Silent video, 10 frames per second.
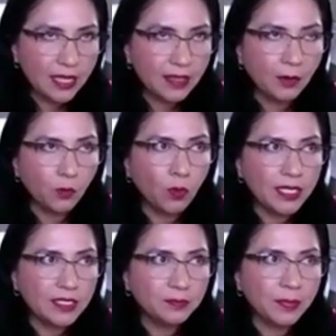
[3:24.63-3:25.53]
And what
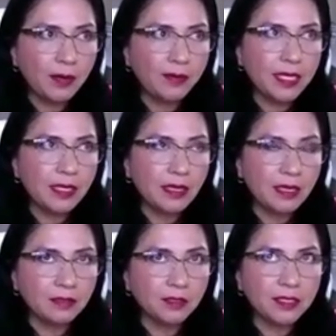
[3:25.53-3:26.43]
is very
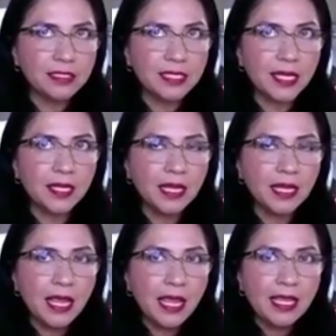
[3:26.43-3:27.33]
interesting
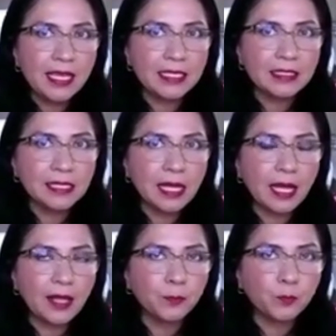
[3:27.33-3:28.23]
is
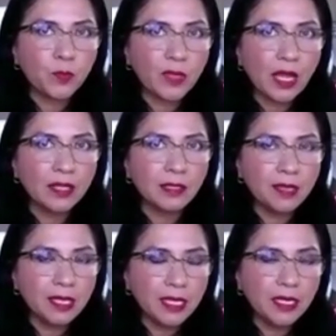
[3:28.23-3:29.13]
that at the
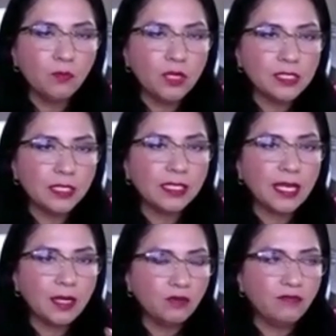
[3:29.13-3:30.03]
beginning, we set
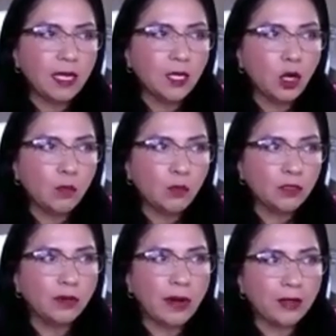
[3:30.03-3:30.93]
kind of a common
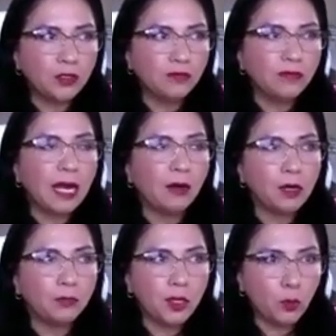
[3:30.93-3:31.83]
ground of how
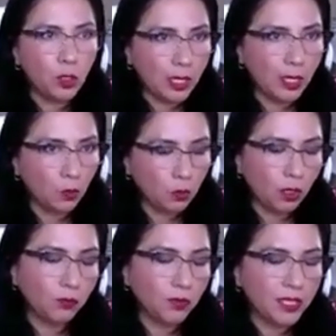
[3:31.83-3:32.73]
we want to
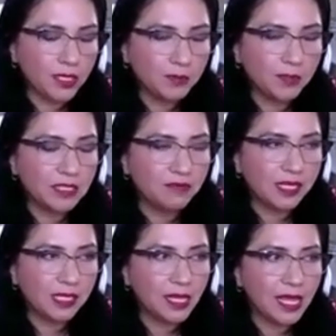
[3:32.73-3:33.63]
work within a
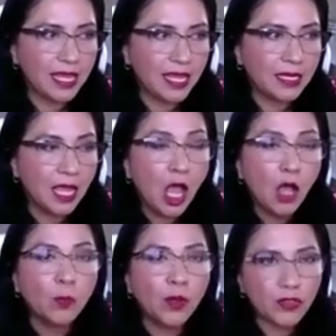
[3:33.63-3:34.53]
specific client,
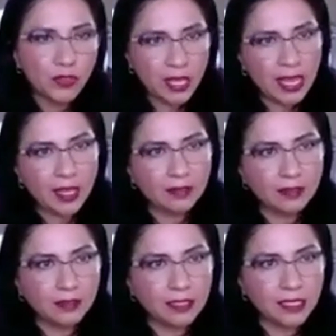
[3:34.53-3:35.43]
but then the
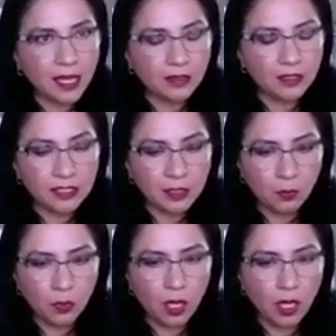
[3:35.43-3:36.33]
designers
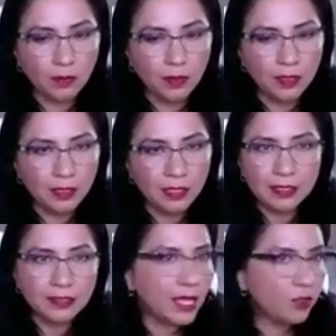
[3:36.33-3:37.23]
involved,
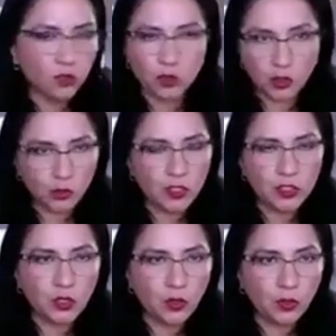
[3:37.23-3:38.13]
they don't talk to each
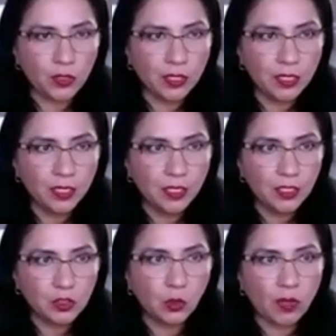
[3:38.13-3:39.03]
other.
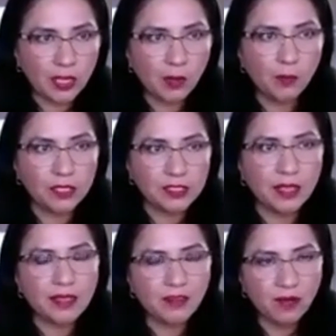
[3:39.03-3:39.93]
So we can
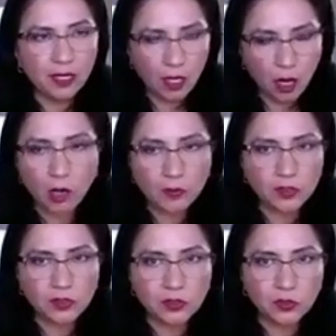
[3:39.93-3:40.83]
present different
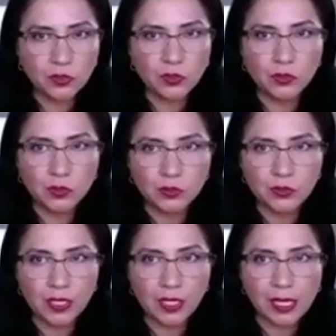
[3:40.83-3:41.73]
options to
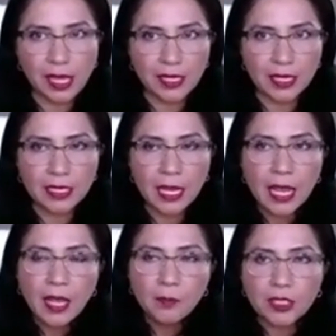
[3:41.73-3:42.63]
the client.
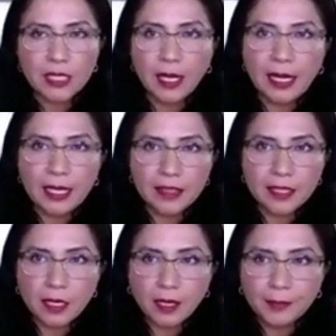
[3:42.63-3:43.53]
But I
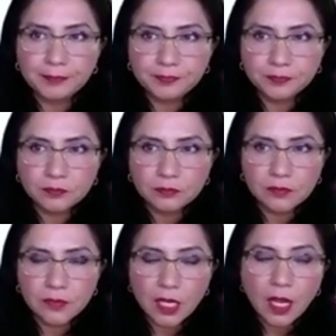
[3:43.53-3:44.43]
think
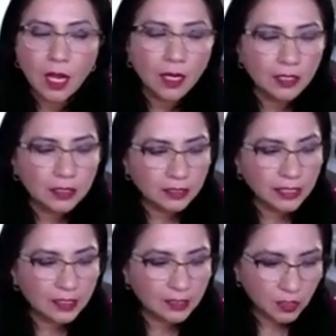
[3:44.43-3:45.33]

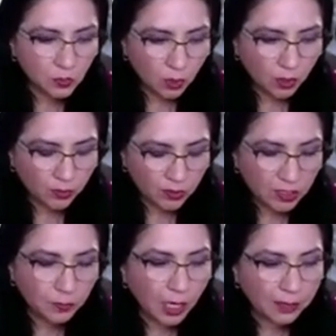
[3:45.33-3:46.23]
Ceci's work on this
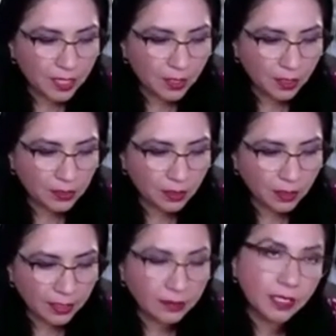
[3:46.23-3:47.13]
part because
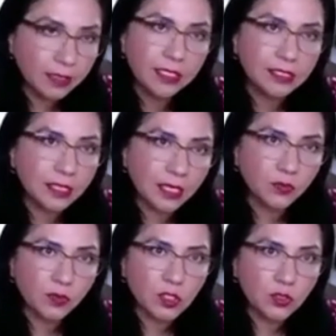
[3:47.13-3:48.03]
in this case
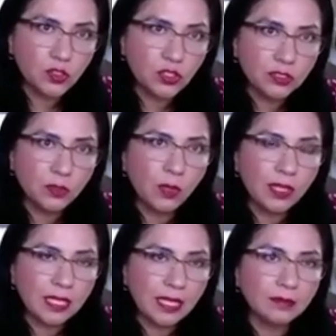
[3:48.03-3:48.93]
with you, she's the one
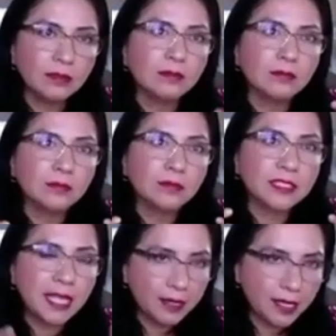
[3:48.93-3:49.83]
that
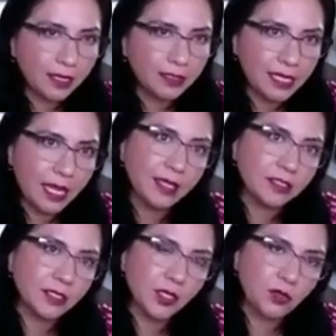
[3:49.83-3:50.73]
technically
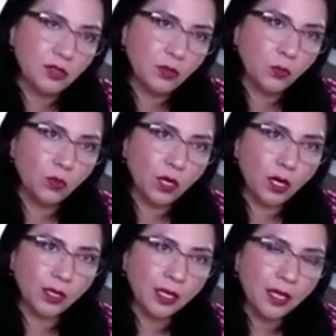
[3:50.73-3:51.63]
executed the work.